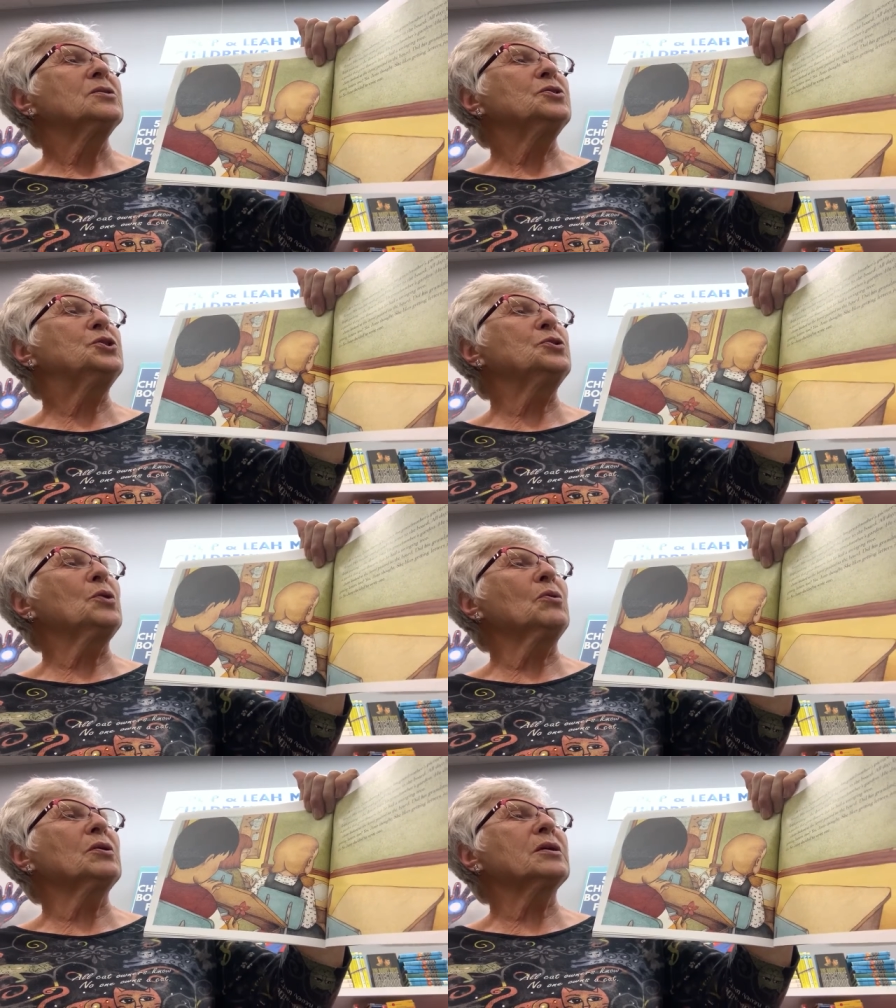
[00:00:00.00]

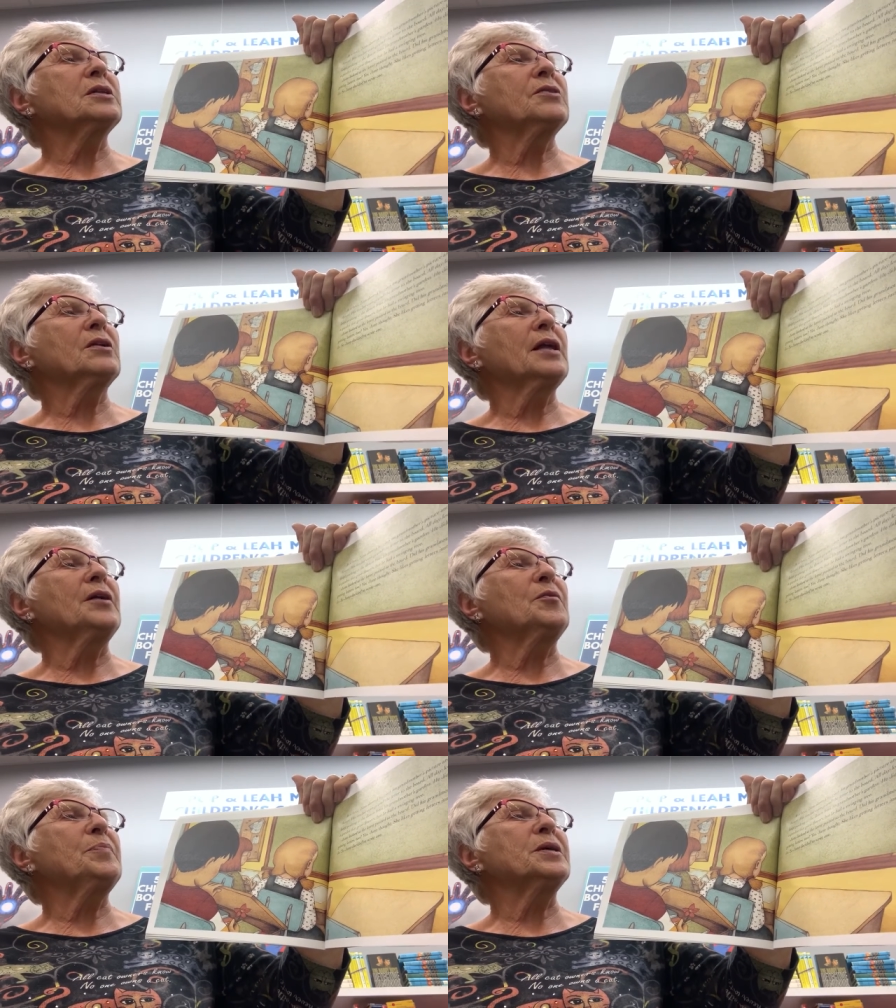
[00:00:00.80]
Juno looked at the
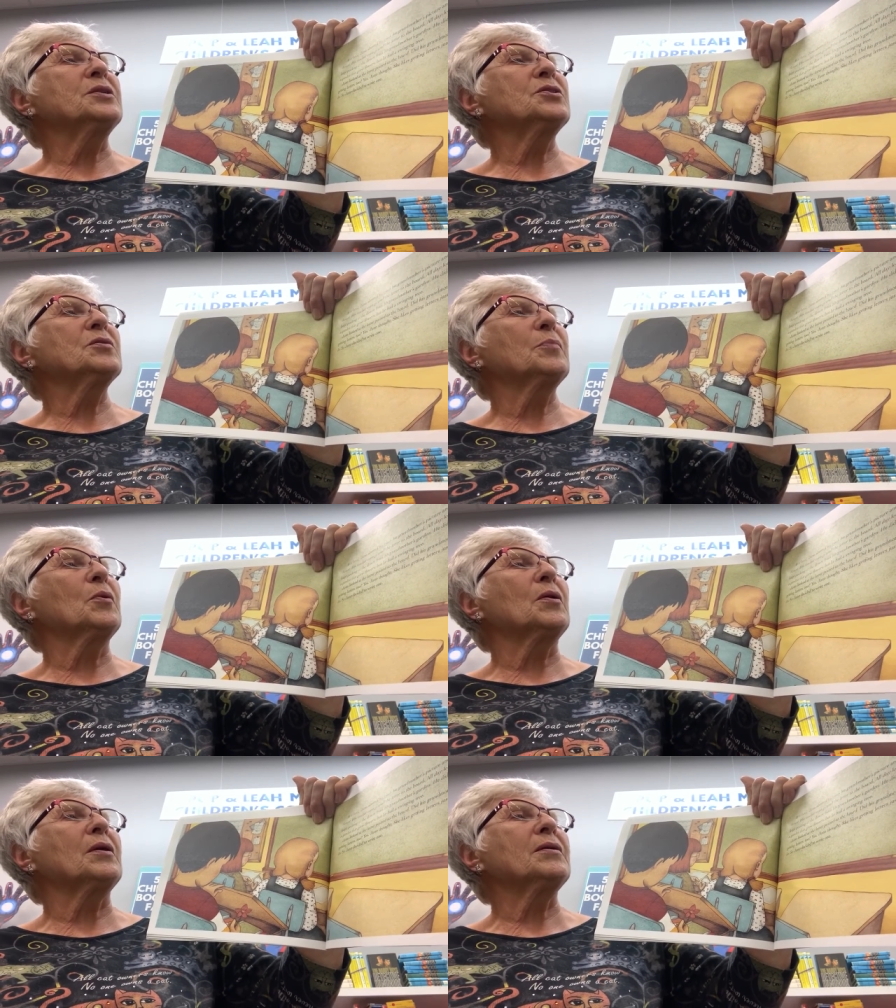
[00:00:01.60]
letter pinned to the
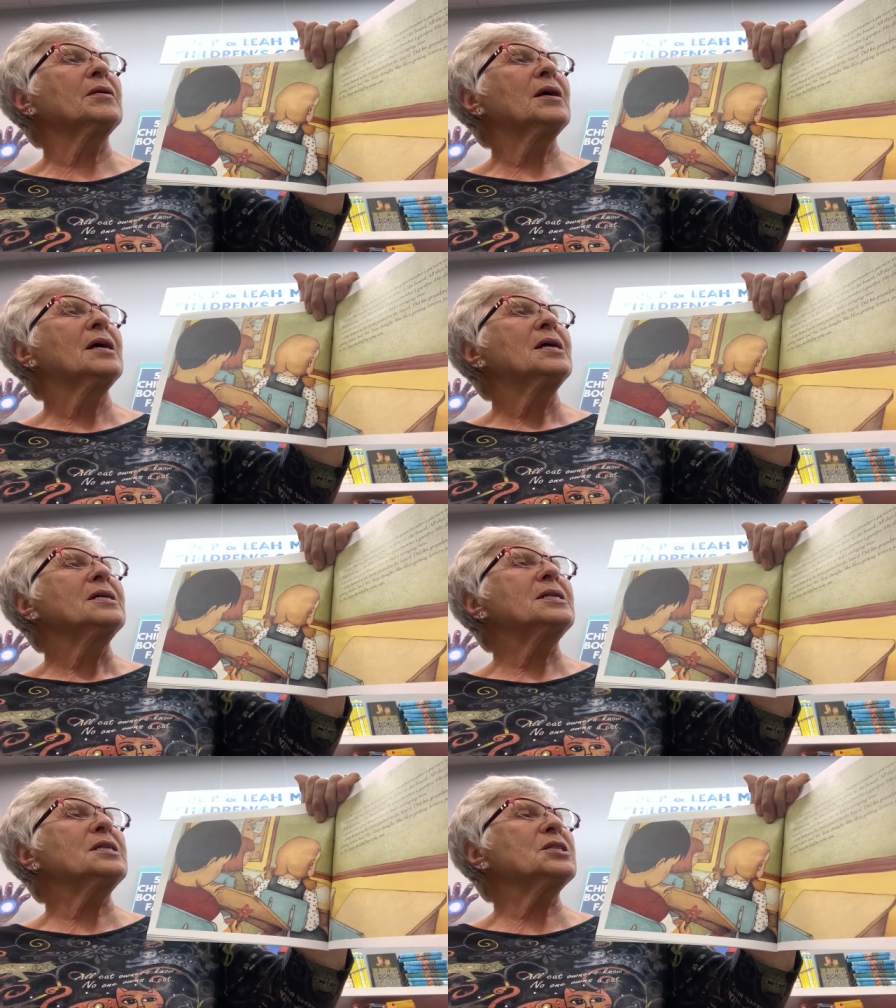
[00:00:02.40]
board.
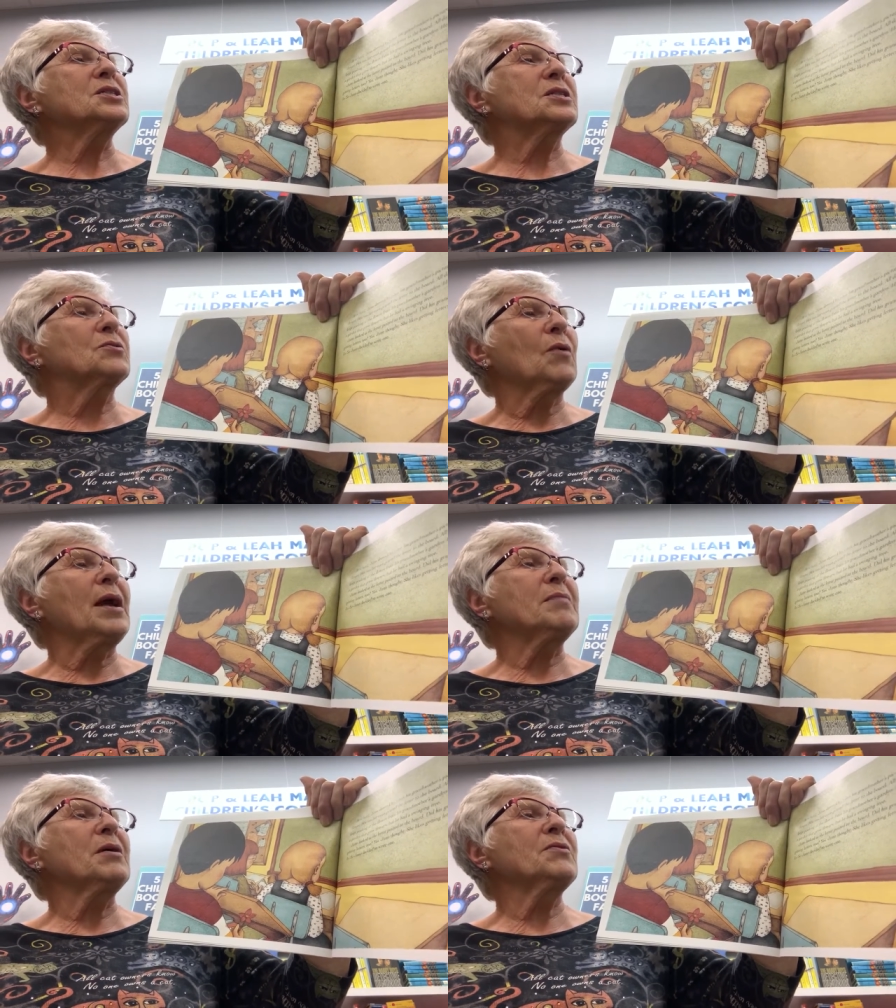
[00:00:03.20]
Did his
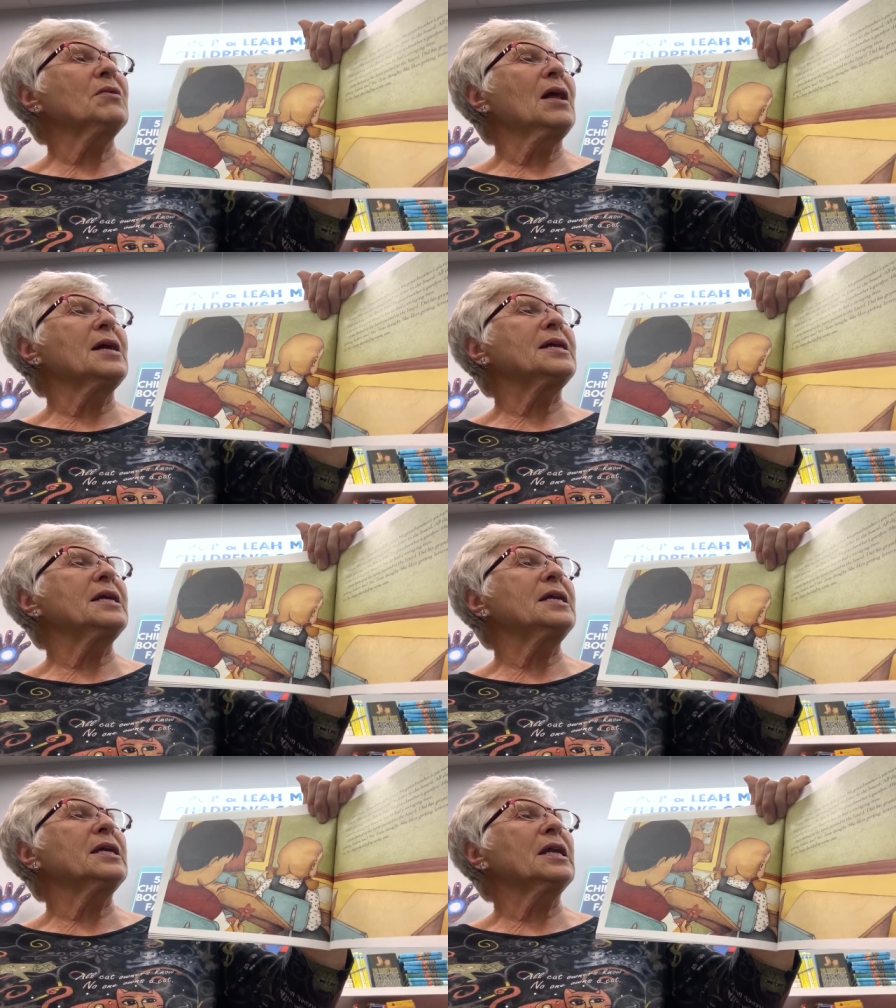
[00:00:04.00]
grandmother like
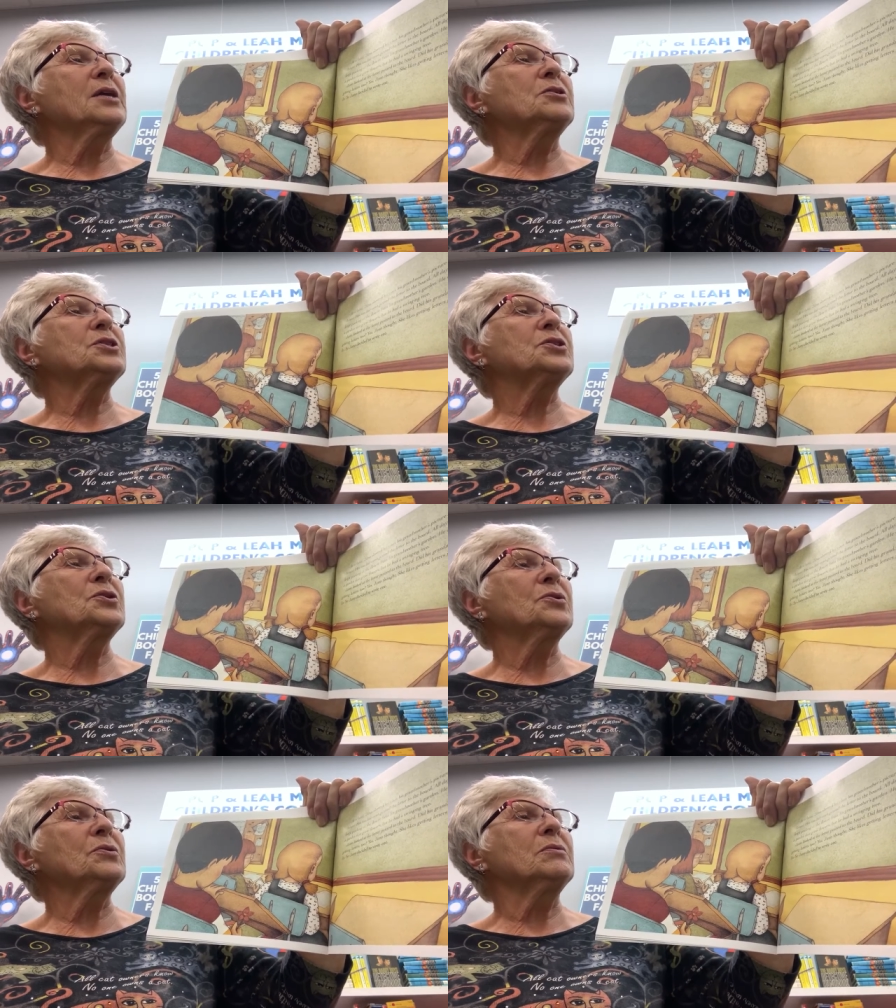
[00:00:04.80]
getting letters
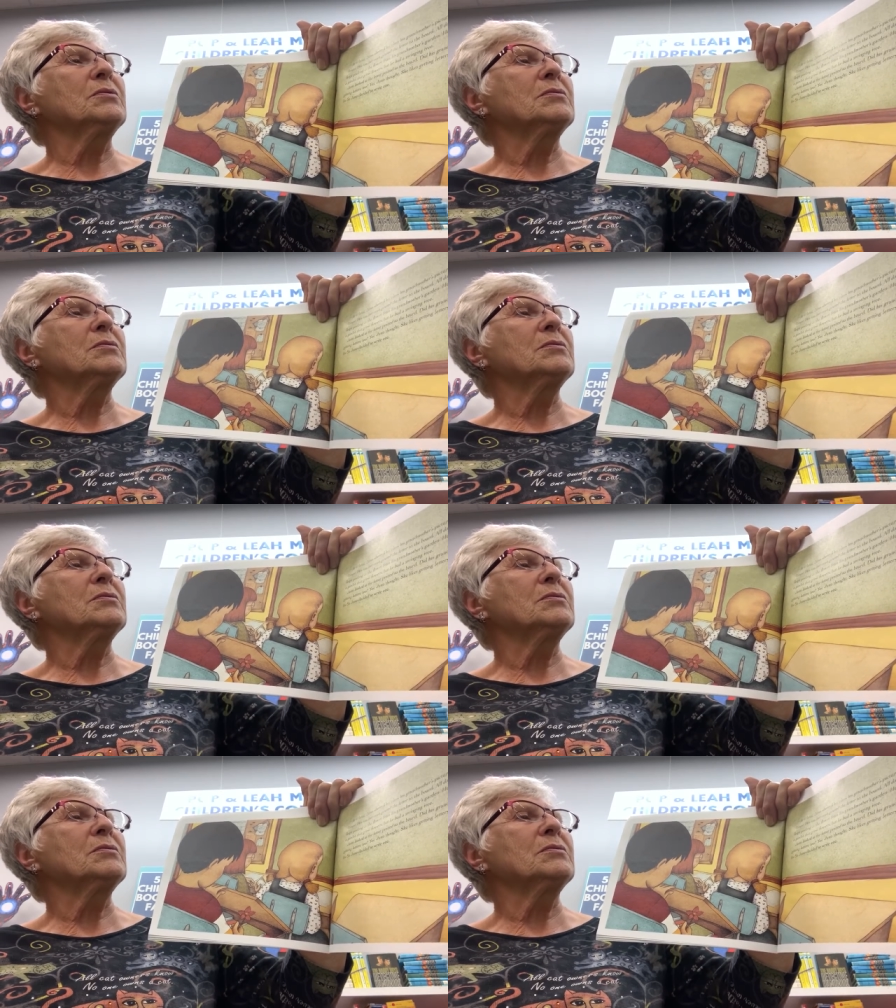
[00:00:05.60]
too?